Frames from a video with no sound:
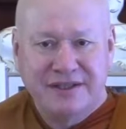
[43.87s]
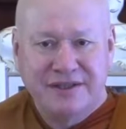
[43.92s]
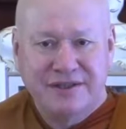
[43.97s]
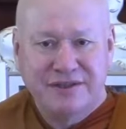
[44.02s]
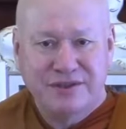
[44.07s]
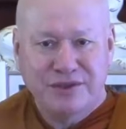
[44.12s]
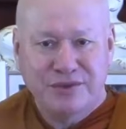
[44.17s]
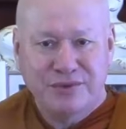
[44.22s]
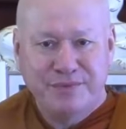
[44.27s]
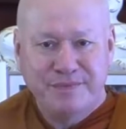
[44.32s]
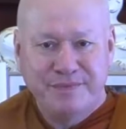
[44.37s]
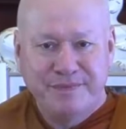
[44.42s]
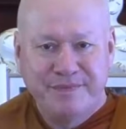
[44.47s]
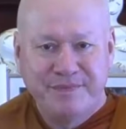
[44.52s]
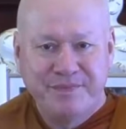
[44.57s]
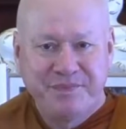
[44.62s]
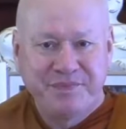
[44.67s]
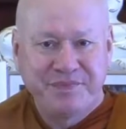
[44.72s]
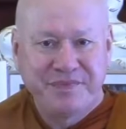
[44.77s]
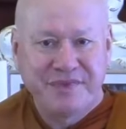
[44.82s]
Zoom
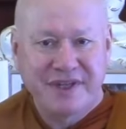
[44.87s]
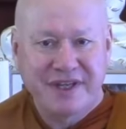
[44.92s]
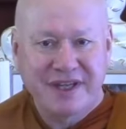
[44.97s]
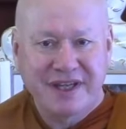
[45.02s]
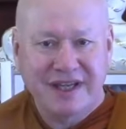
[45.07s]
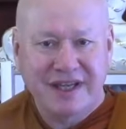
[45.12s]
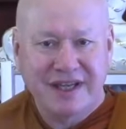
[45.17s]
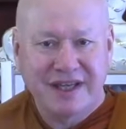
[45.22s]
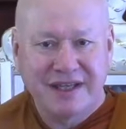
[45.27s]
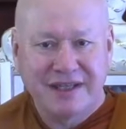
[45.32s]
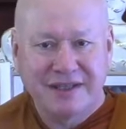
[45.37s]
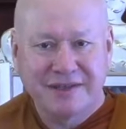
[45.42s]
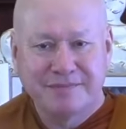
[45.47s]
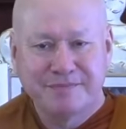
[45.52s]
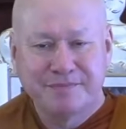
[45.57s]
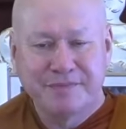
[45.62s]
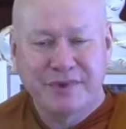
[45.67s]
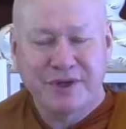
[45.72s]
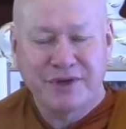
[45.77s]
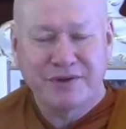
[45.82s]

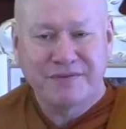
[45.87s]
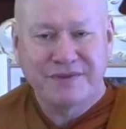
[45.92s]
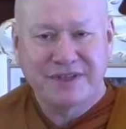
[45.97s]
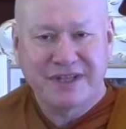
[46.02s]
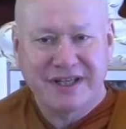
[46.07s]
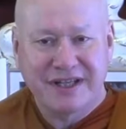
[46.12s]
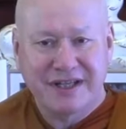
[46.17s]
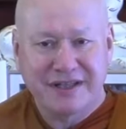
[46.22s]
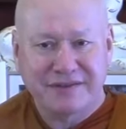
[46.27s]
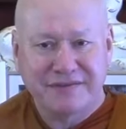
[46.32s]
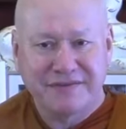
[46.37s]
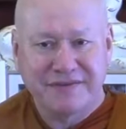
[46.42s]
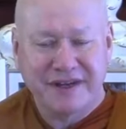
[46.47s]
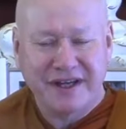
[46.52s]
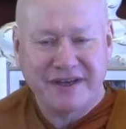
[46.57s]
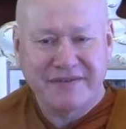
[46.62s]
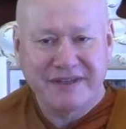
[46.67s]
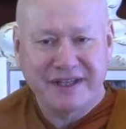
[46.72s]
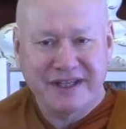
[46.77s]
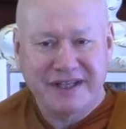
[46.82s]
over the last
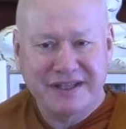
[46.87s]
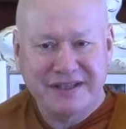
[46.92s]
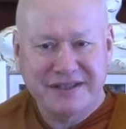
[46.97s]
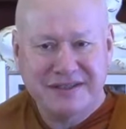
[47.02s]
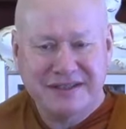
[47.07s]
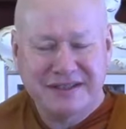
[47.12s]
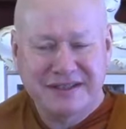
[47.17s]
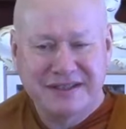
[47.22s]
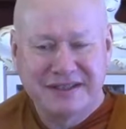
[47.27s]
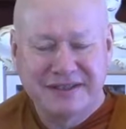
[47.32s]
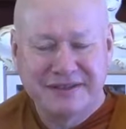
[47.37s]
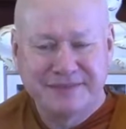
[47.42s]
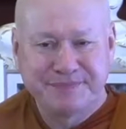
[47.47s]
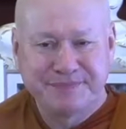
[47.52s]
5 days.